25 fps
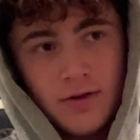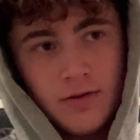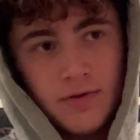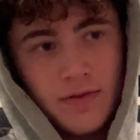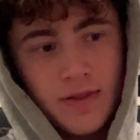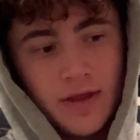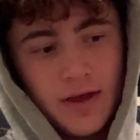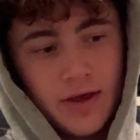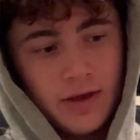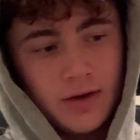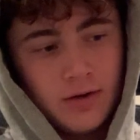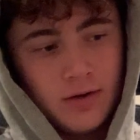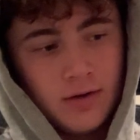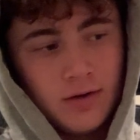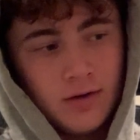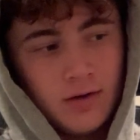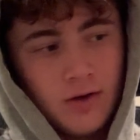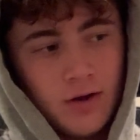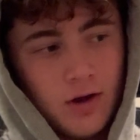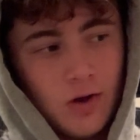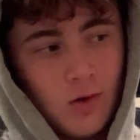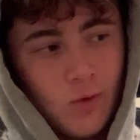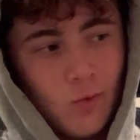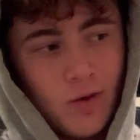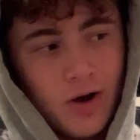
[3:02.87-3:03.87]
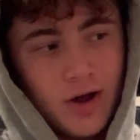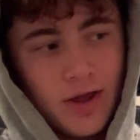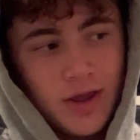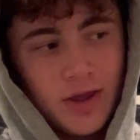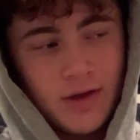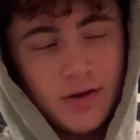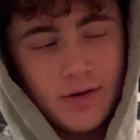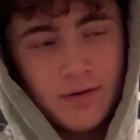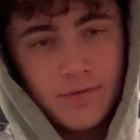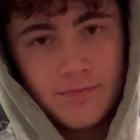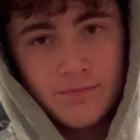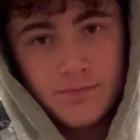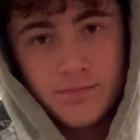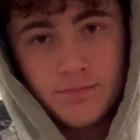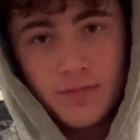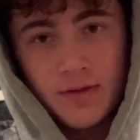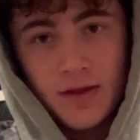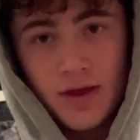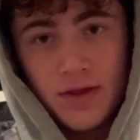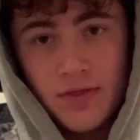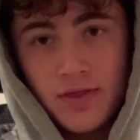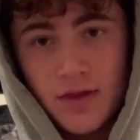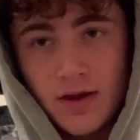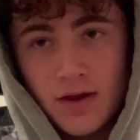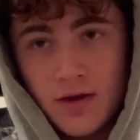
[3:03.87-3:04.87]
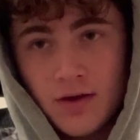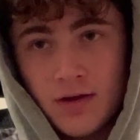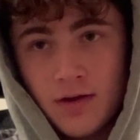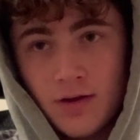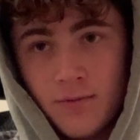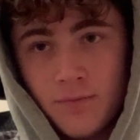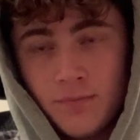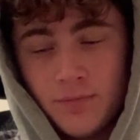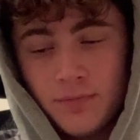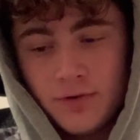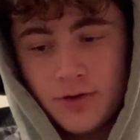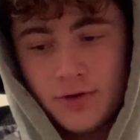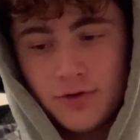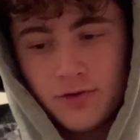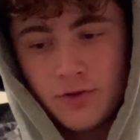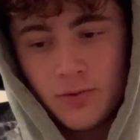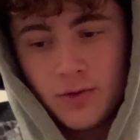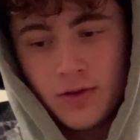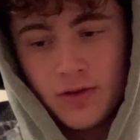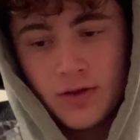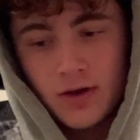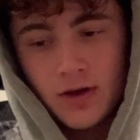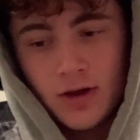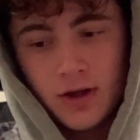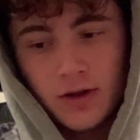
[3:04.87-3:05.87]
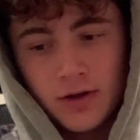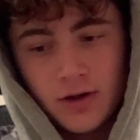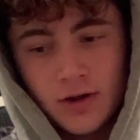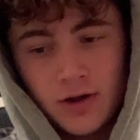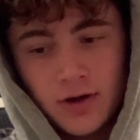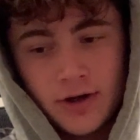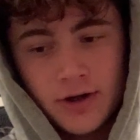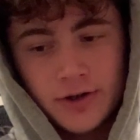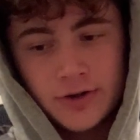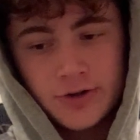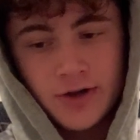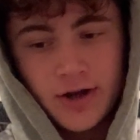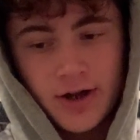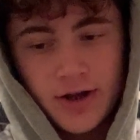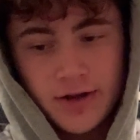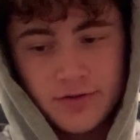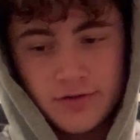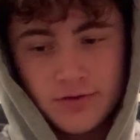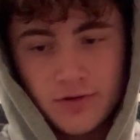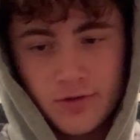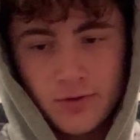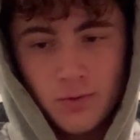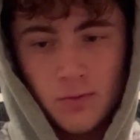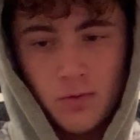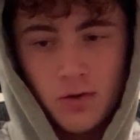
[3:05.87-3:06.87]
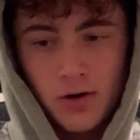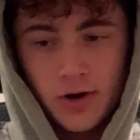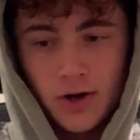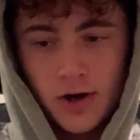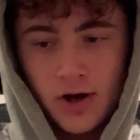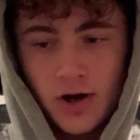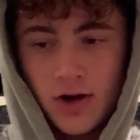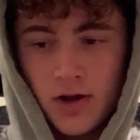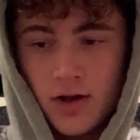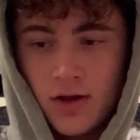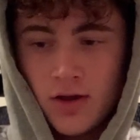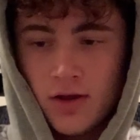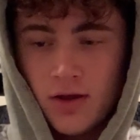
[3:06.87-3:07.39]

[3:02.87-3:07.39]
than a white, I think, just the way the color contrasts to the water.